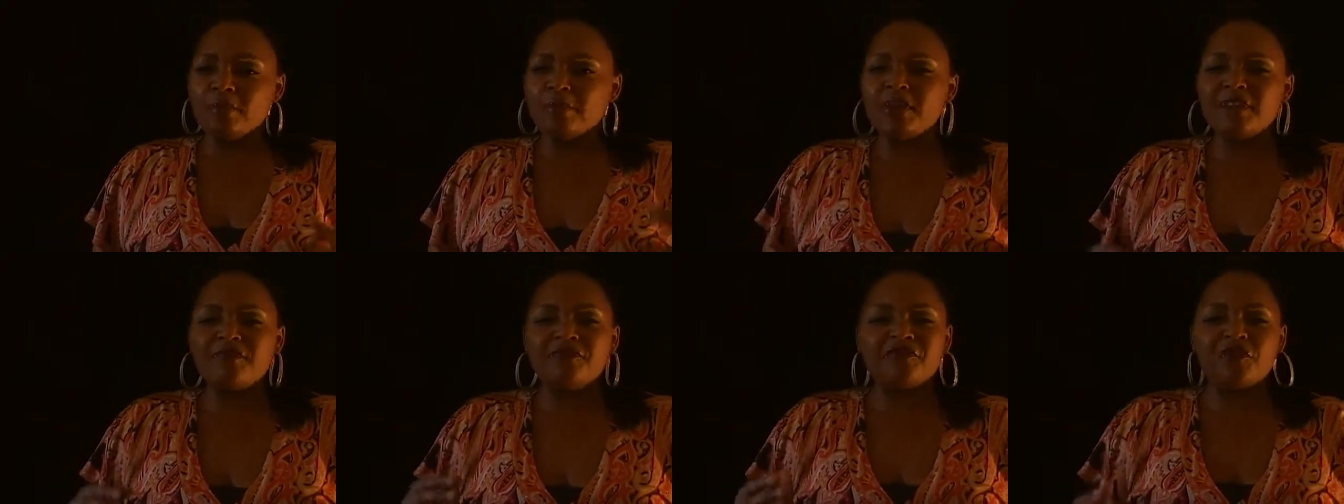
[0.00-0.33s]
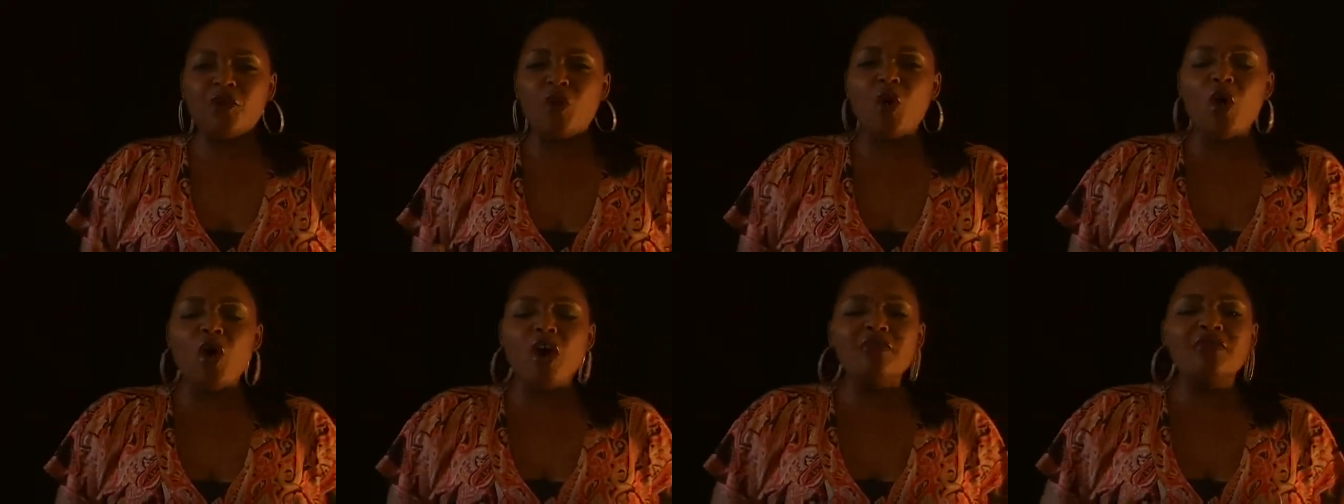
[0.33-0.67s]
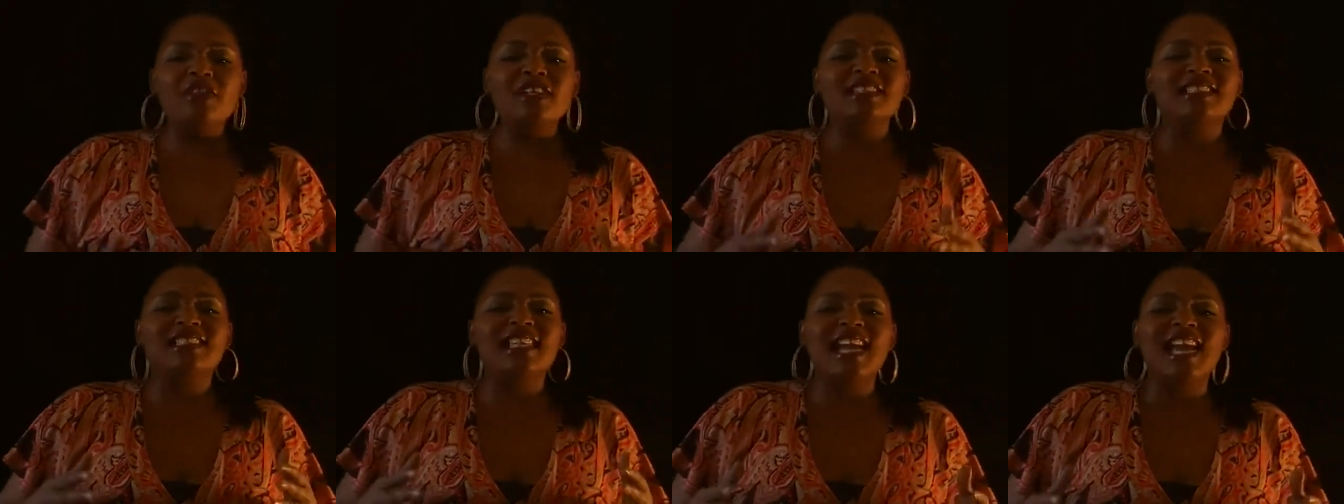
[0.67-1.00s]
Before
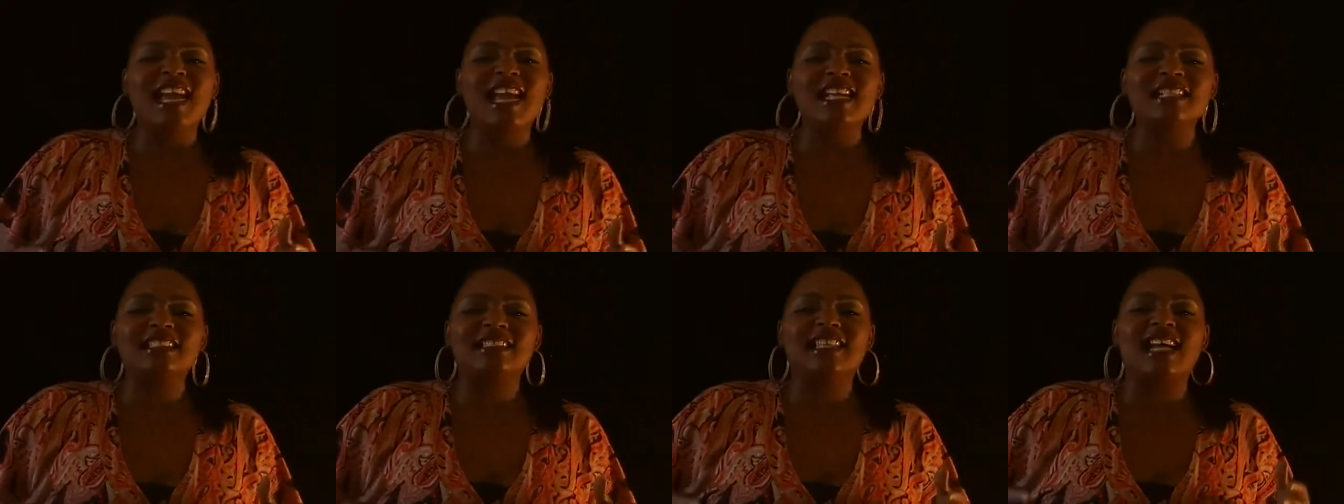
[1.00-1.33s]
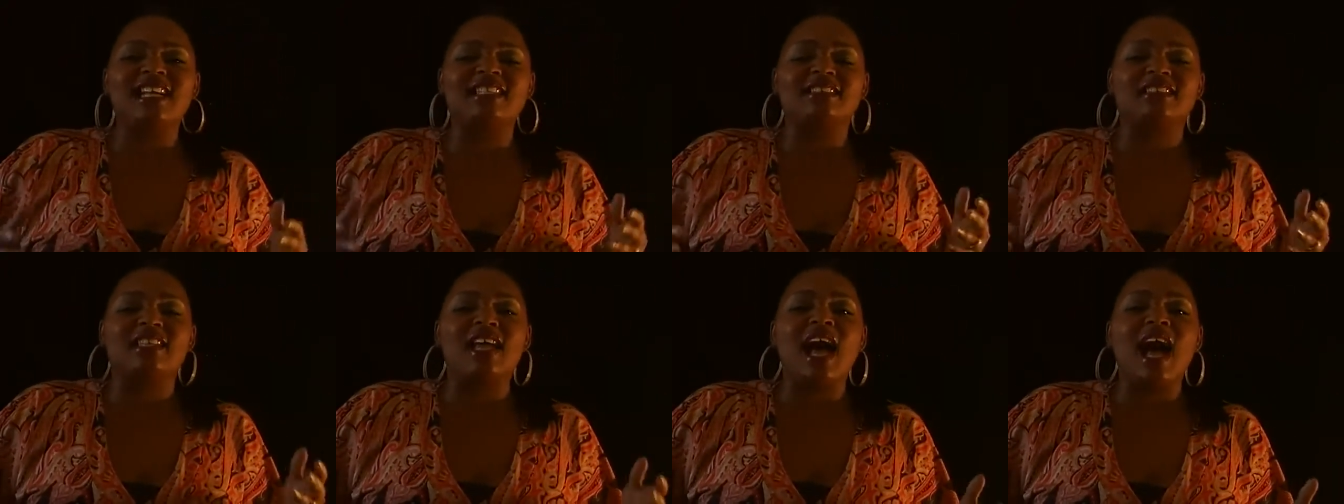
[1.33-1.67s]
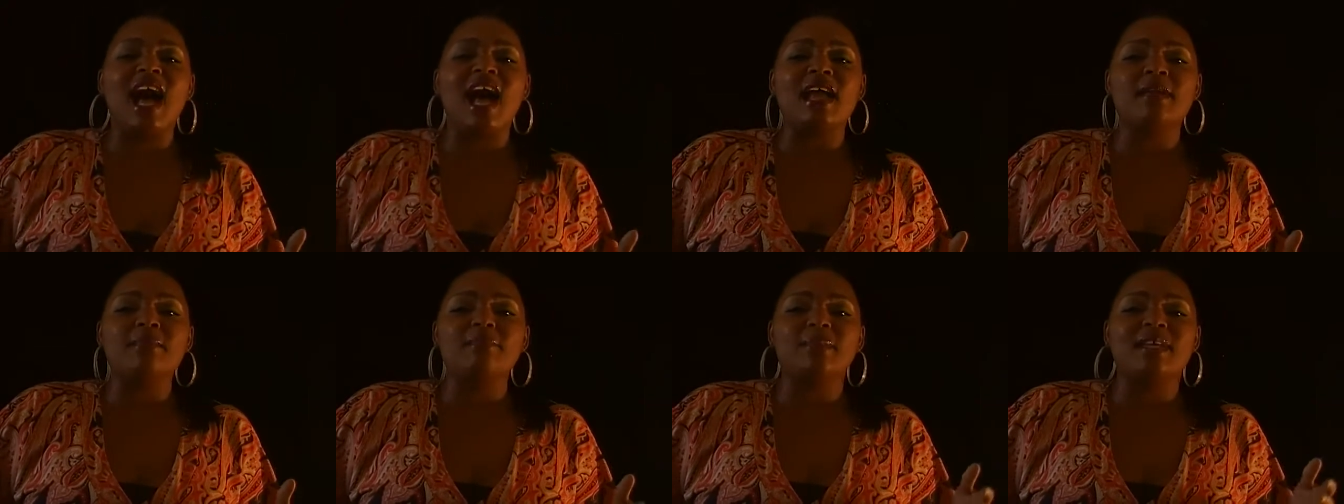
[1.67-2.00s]
the days that
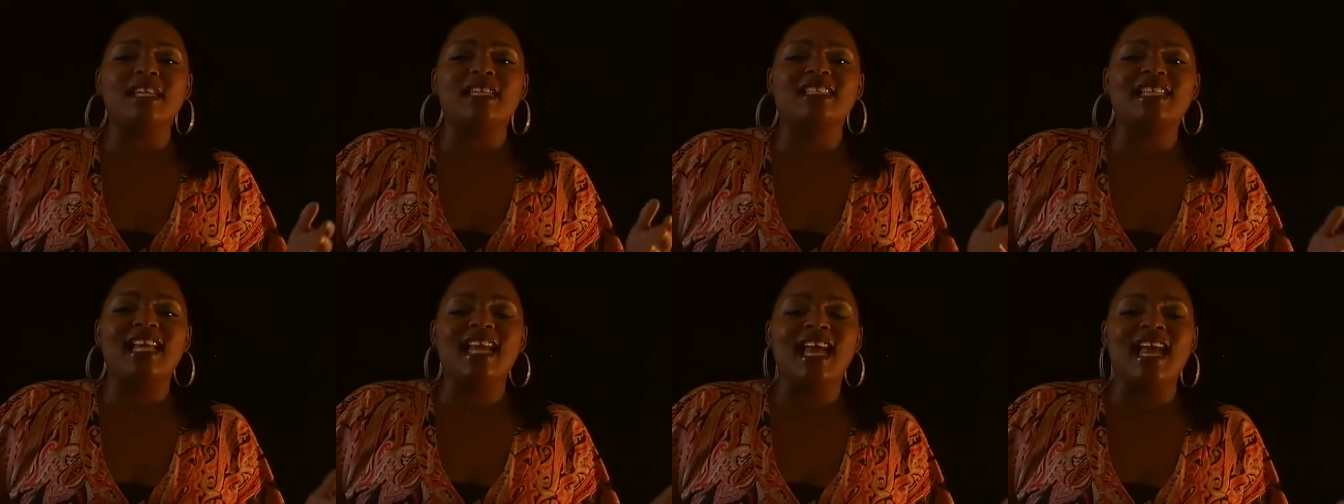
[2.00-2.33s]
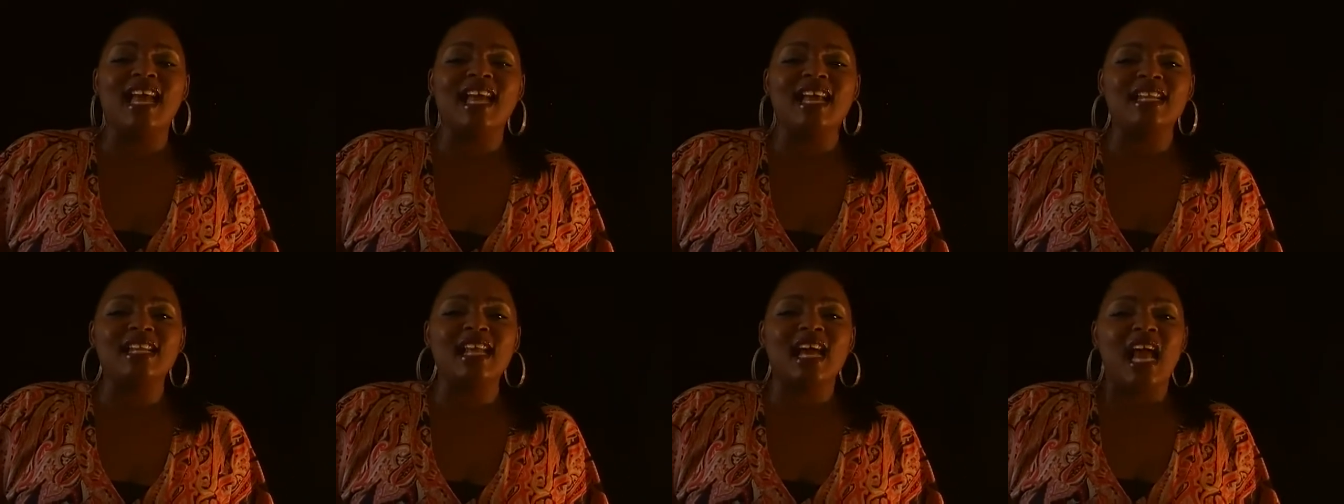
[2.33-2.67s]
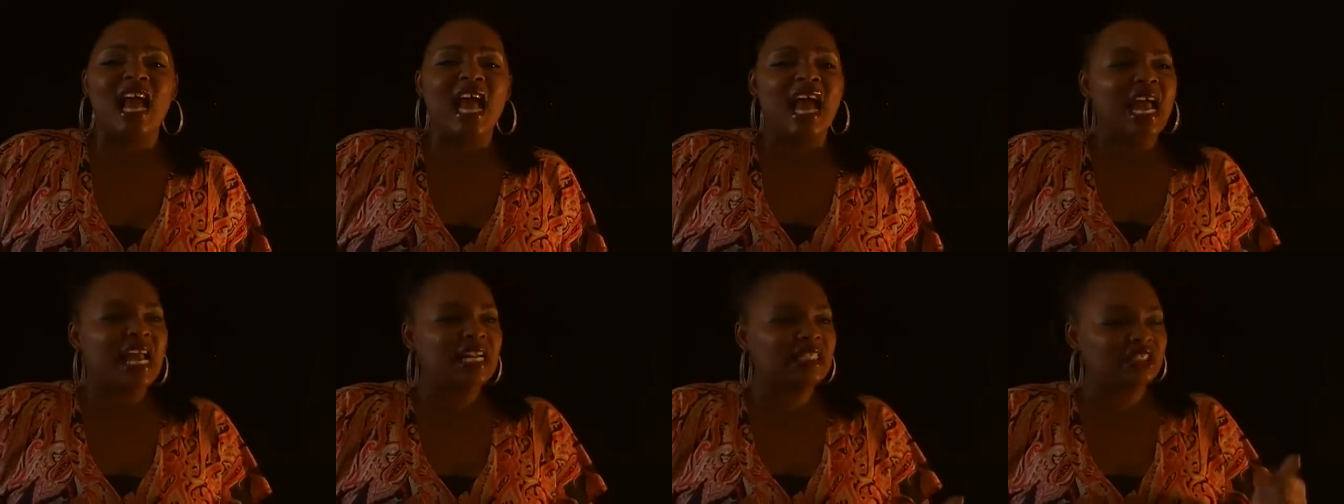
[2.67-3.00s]
time began
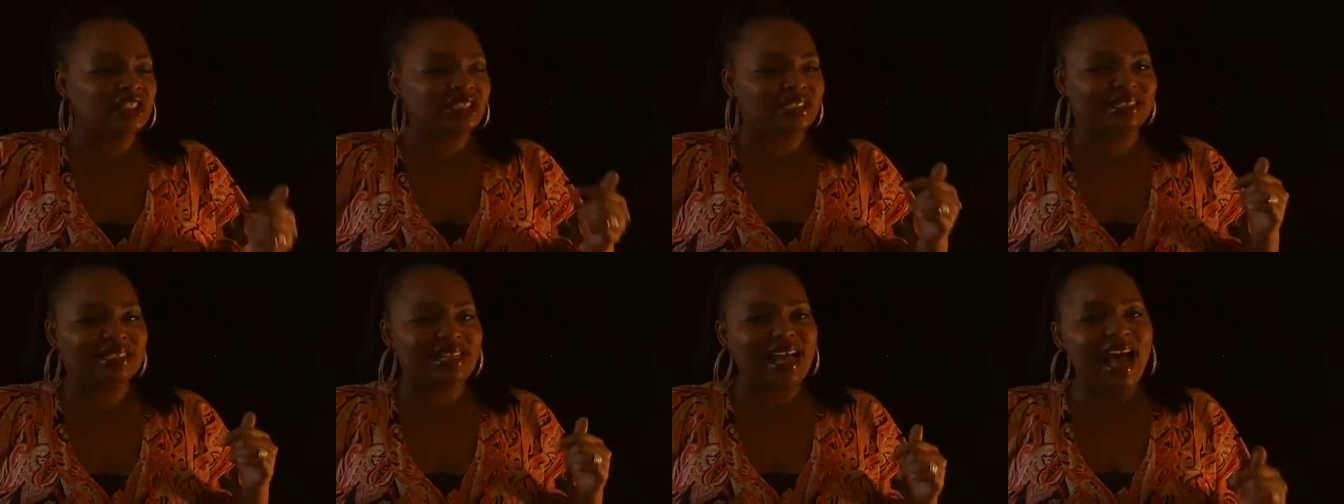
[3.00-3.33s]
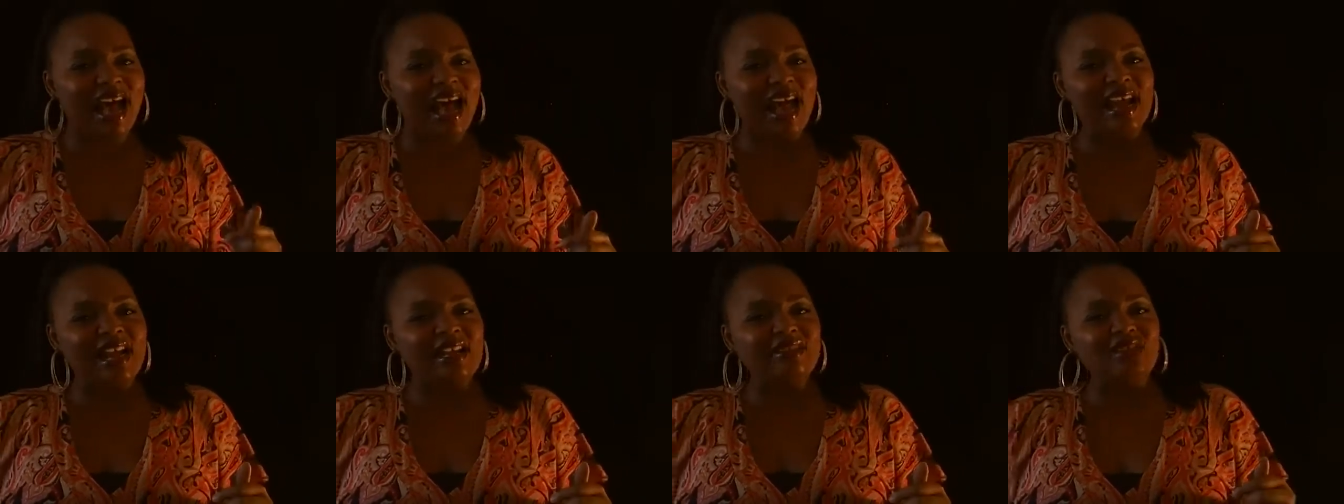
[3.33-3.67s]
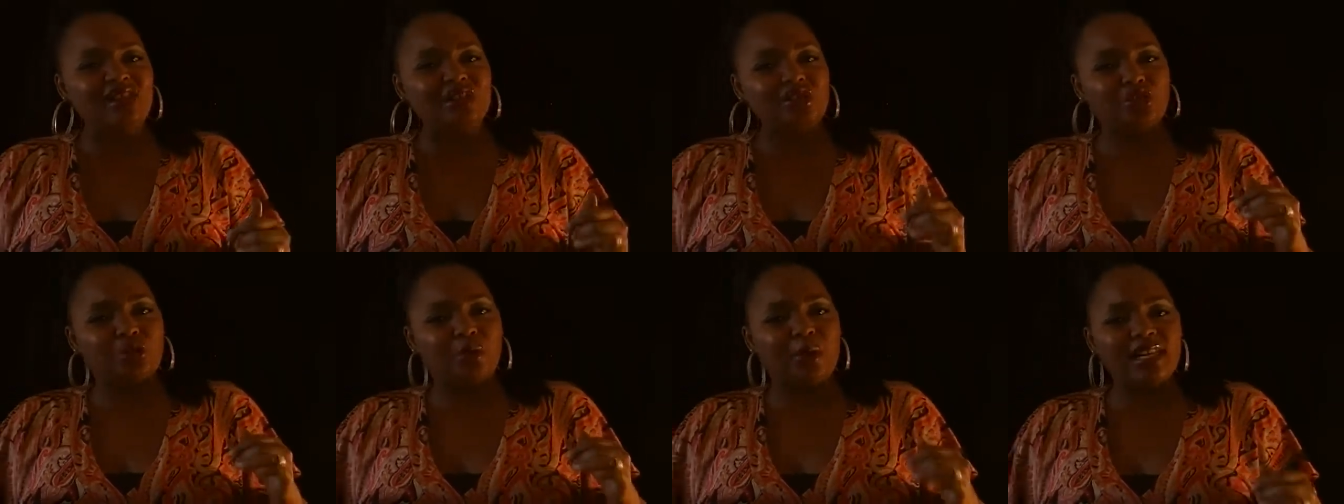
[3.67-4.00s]
and sighed
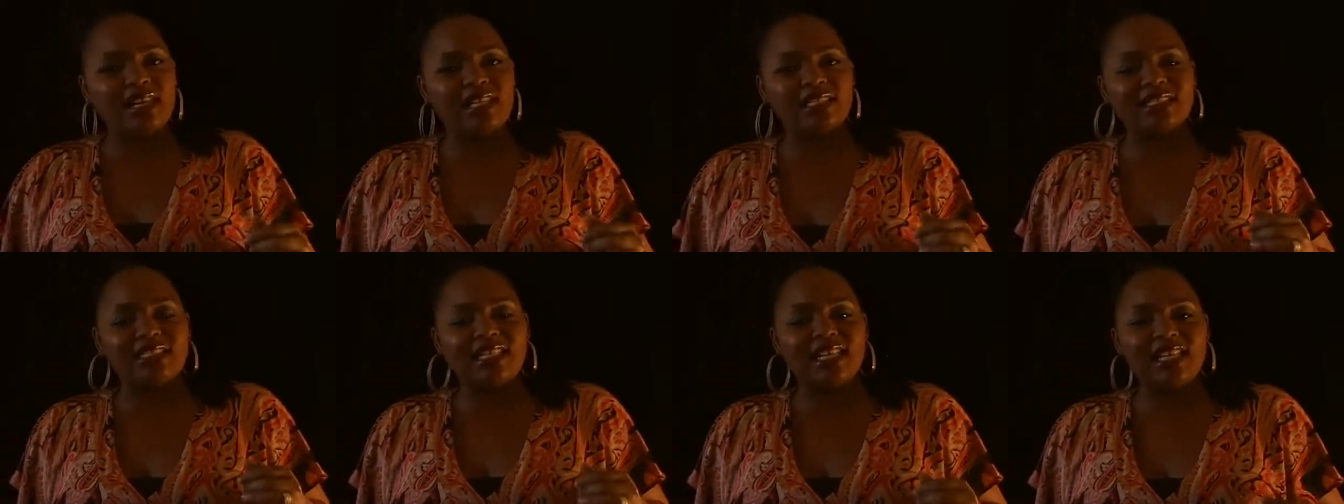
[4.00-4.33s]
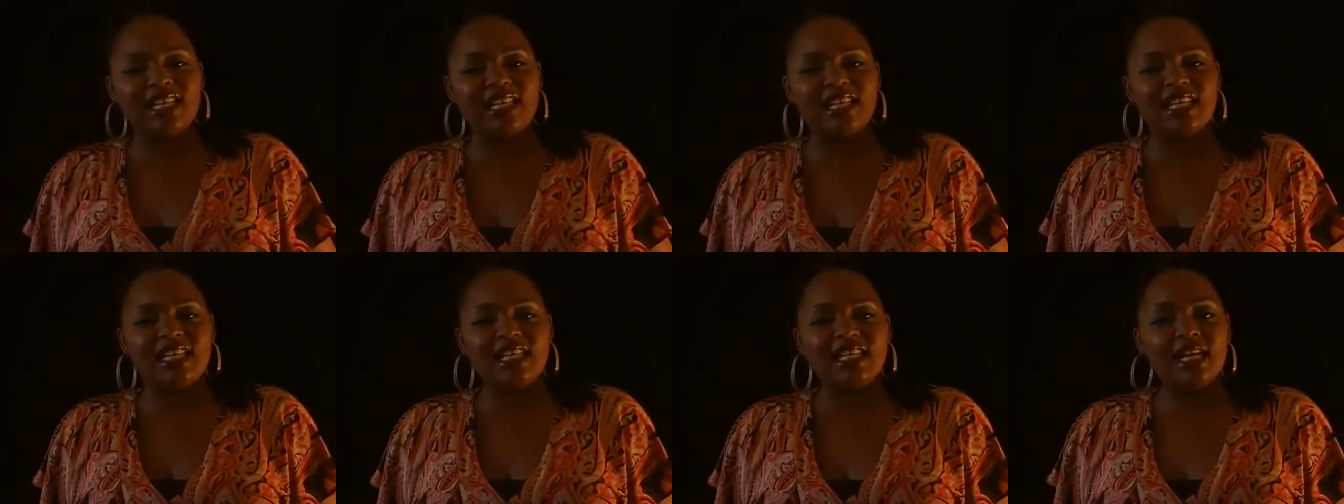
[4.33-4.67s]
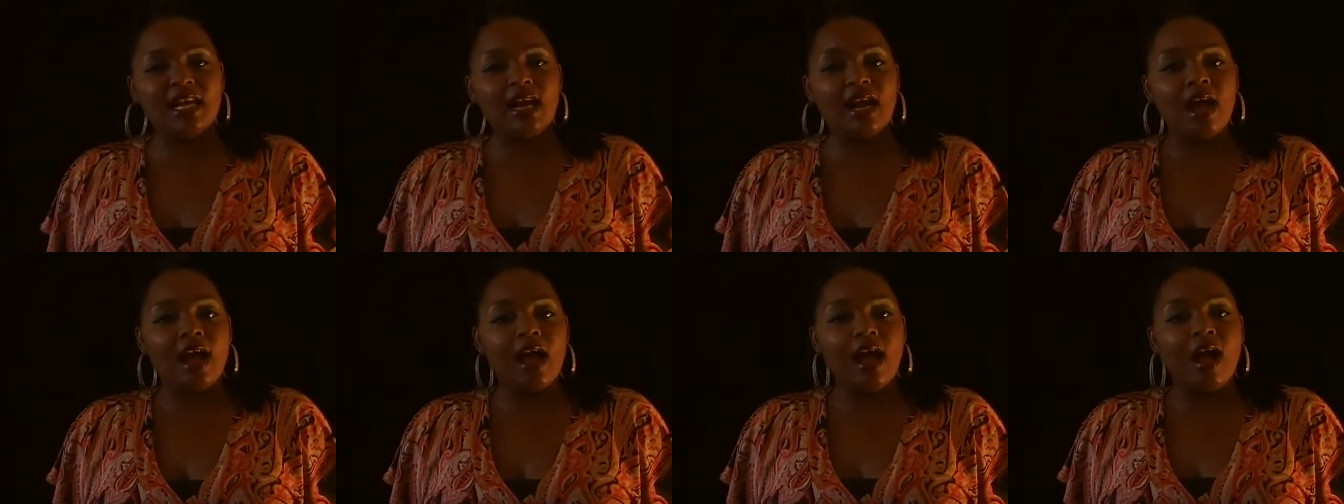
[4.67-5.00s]
the Trinity,